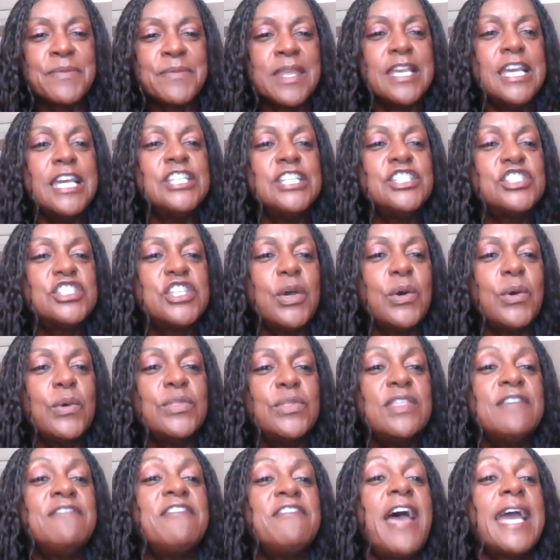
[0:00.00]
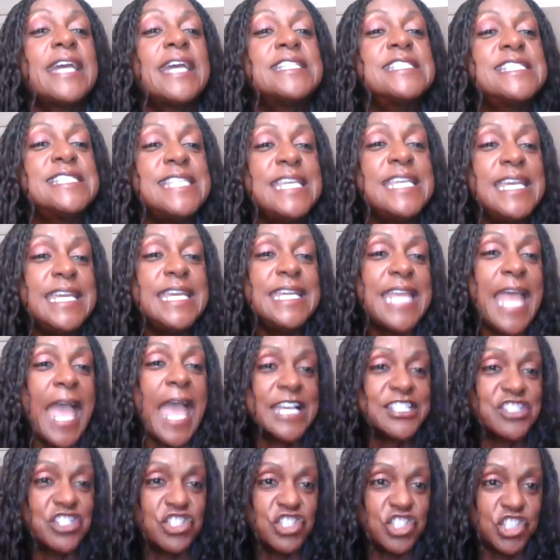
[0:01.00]
And so the vaccine
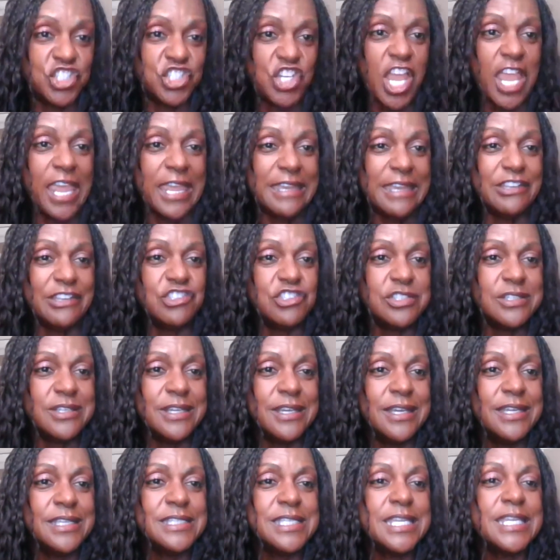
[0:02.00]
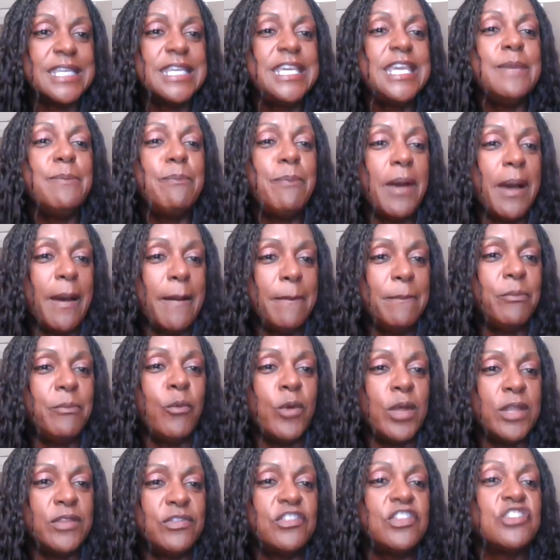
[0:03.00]
has to change to keep up
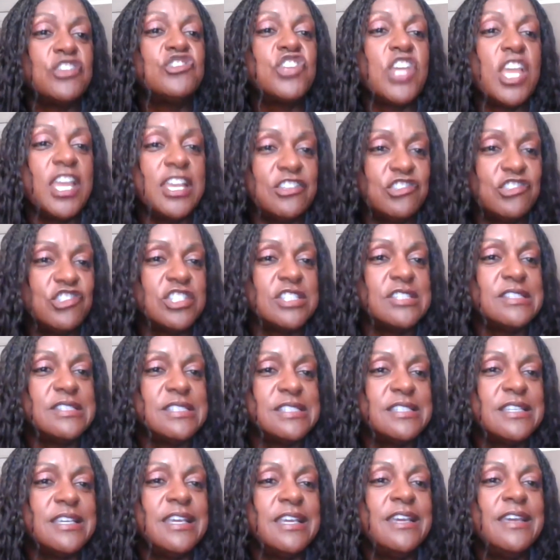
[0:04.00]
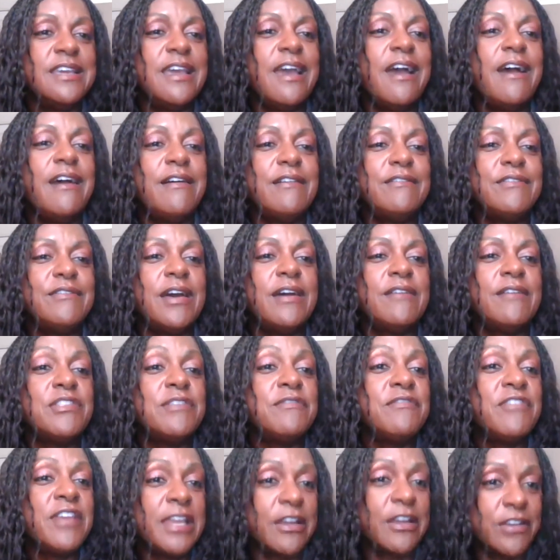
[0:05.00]
with the changes of
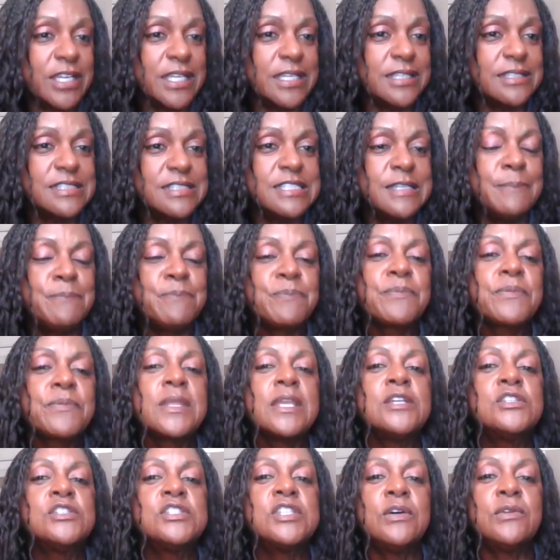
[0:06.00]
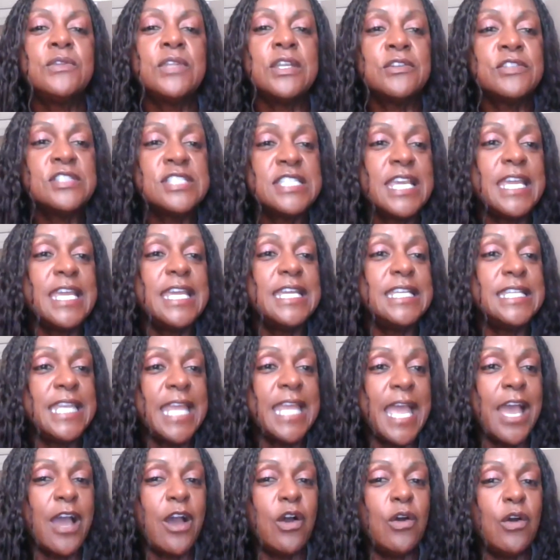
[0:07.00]
the variants. So they're saying
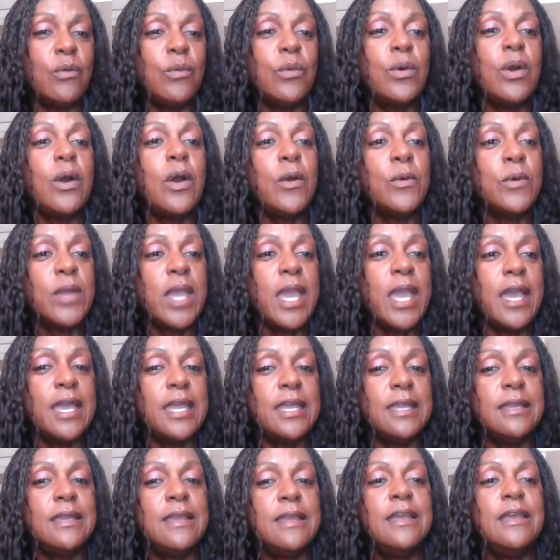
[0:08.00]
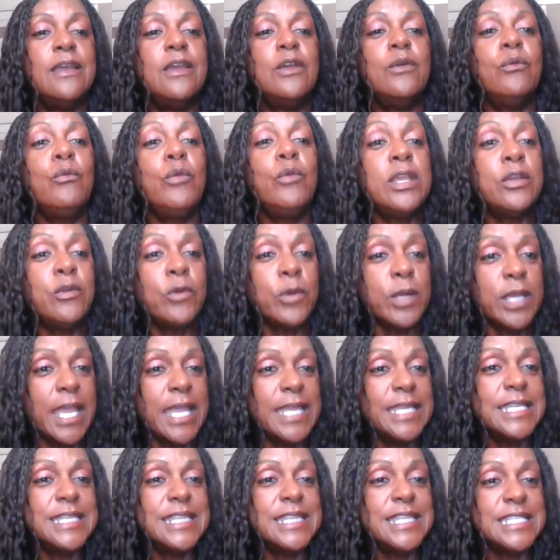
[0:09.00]
now, okay, we
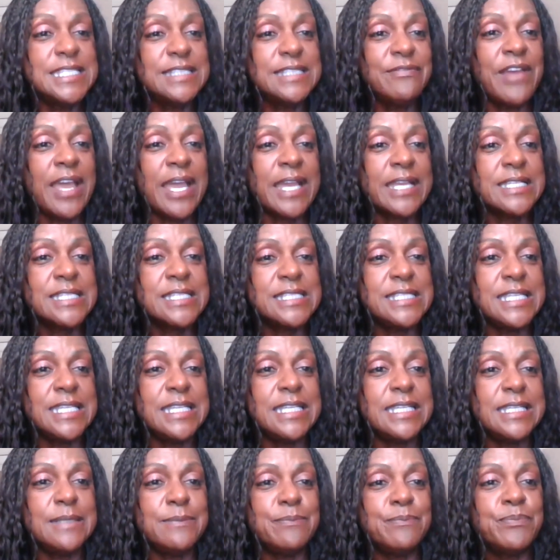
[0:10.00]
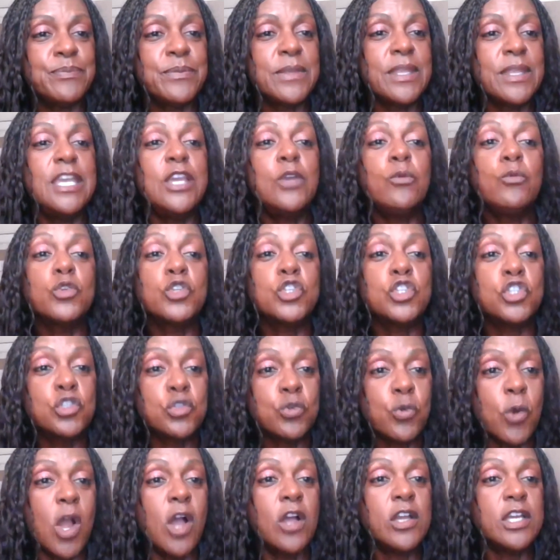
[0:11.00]
created this vaccine. It was
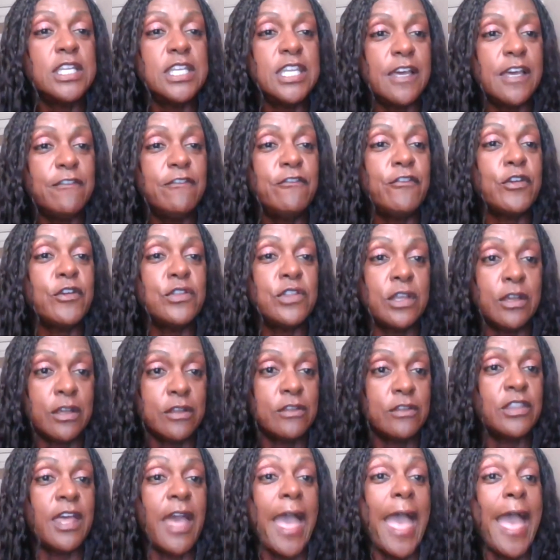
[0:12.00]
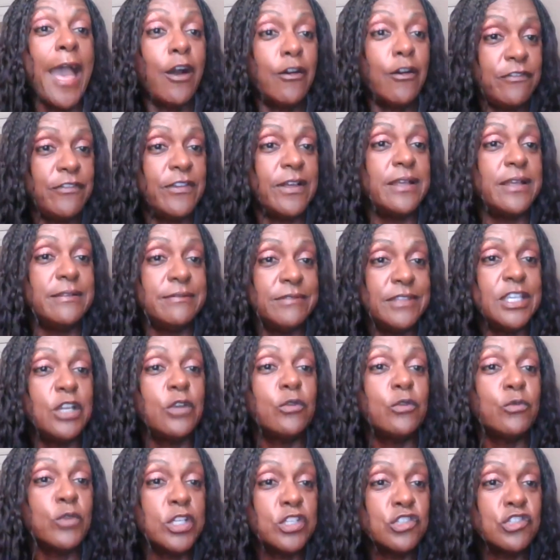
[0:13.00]
strong enough for the alpha, the
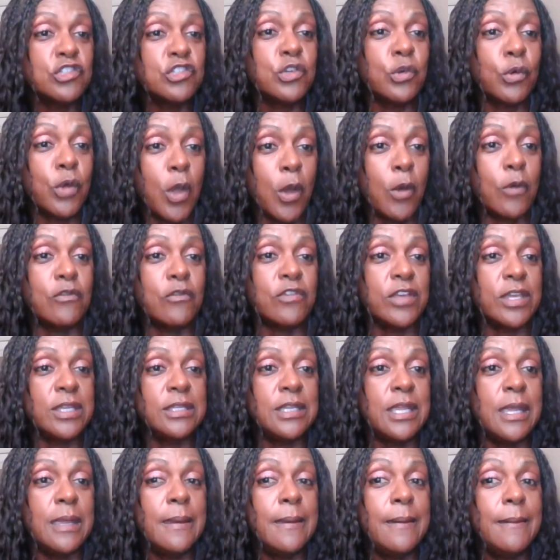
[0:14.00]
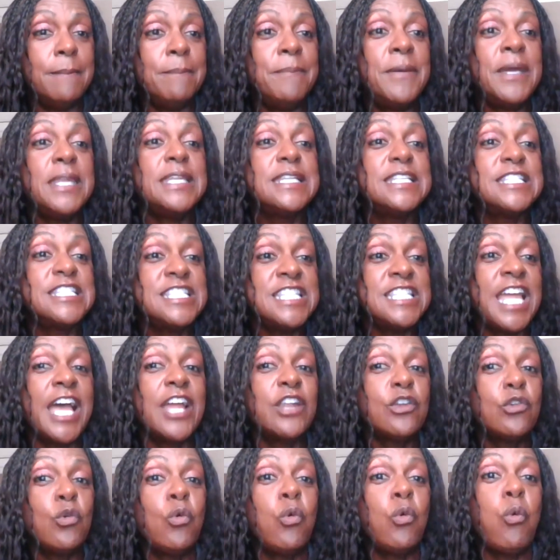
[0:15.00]
original COVID, but it's
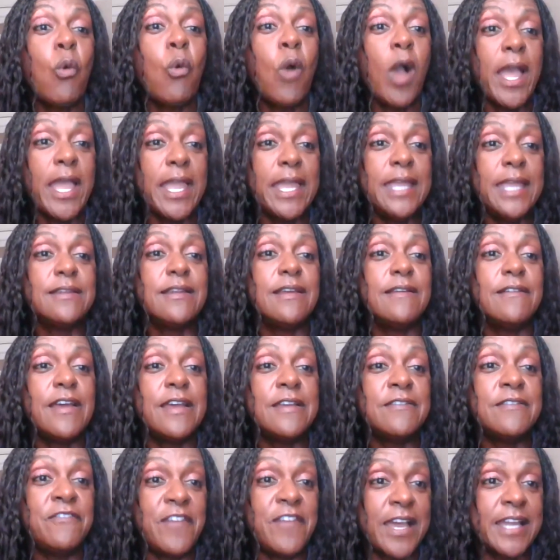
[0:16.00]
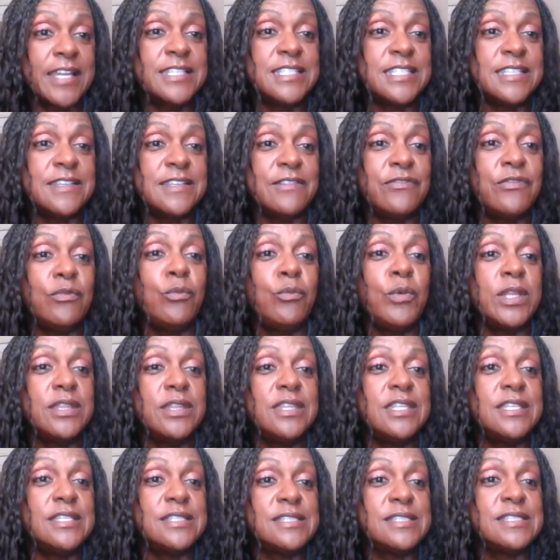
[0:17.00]
not quite effective
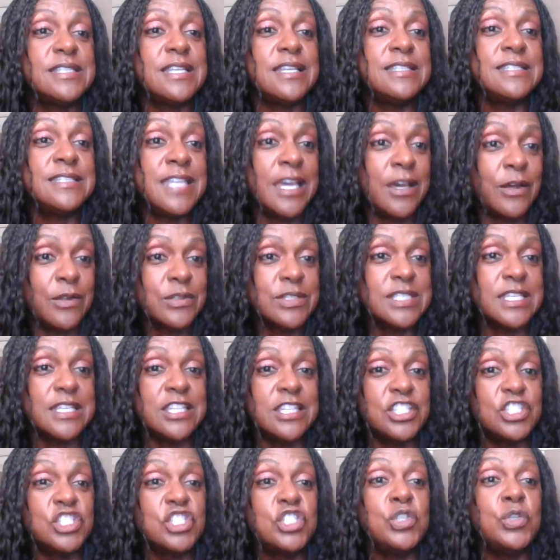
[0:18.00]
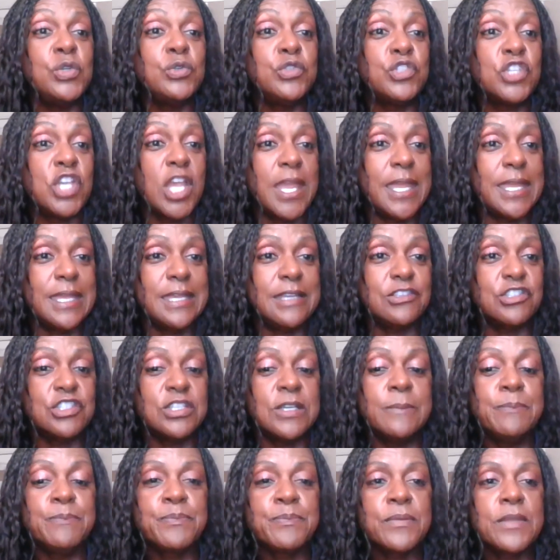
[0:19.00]
with this Delta, this new
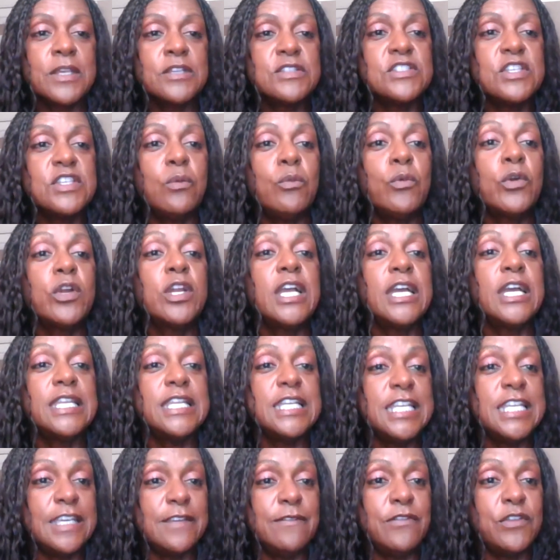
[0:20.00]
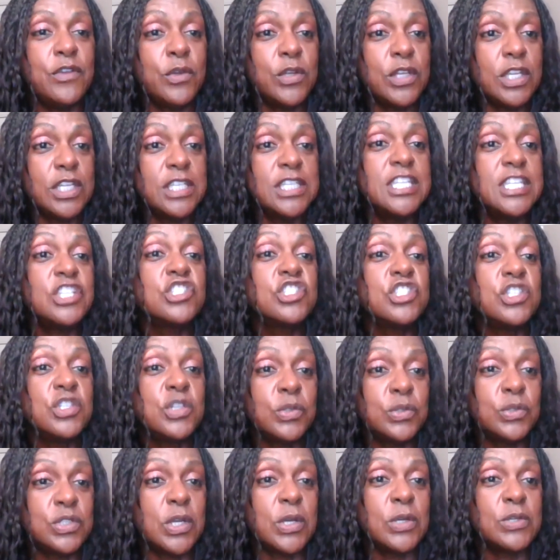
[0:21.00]
change. So we're going to give you an
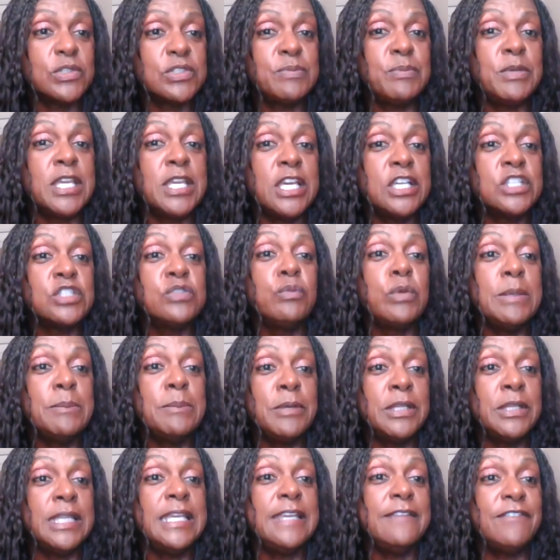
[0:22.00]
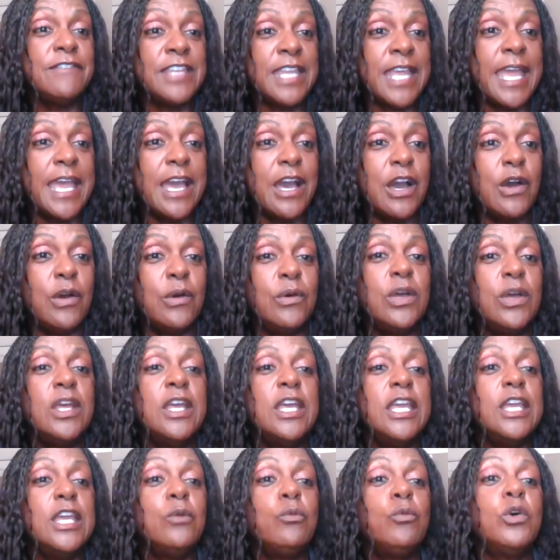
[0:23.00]
additional dose because we believe now
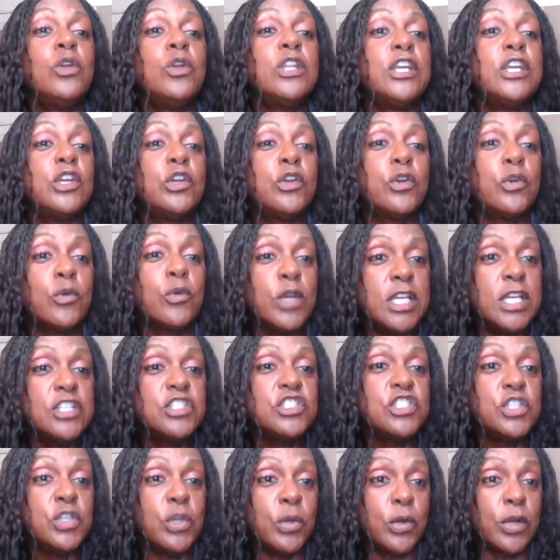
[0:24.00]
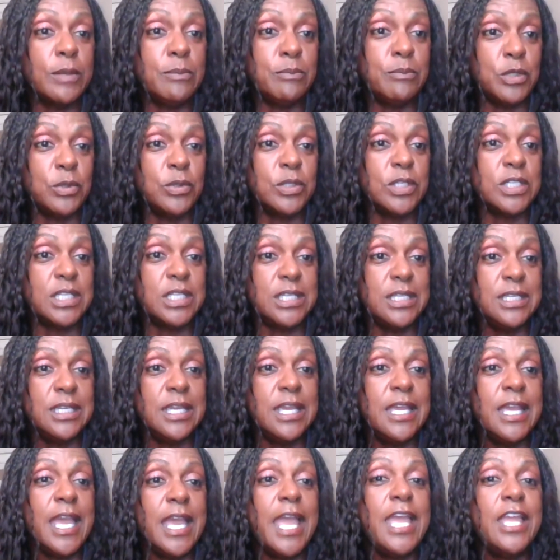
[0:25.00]
it will increase your immunity
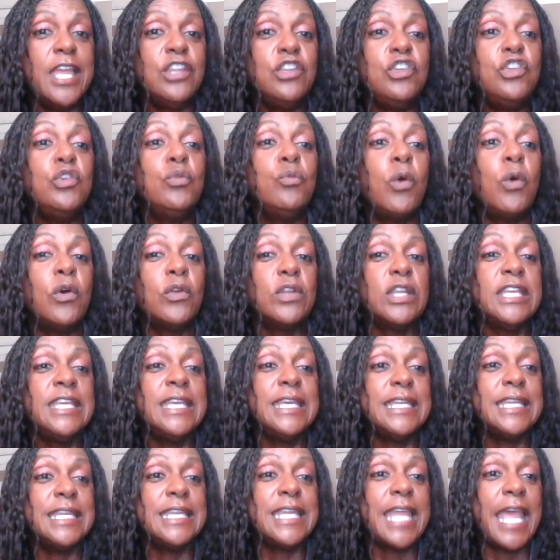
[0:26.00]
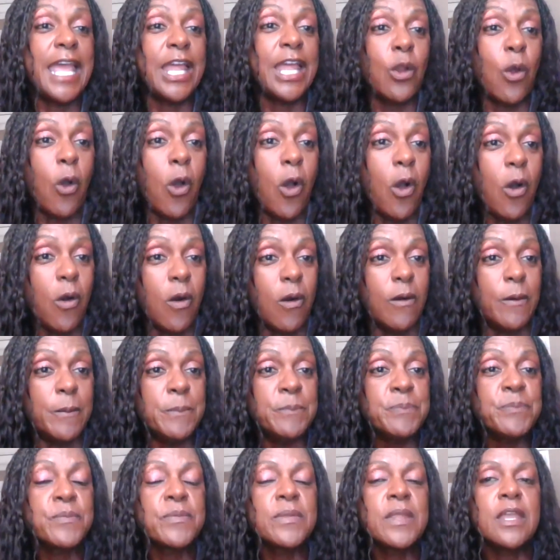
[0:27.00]
and you won't get it at all.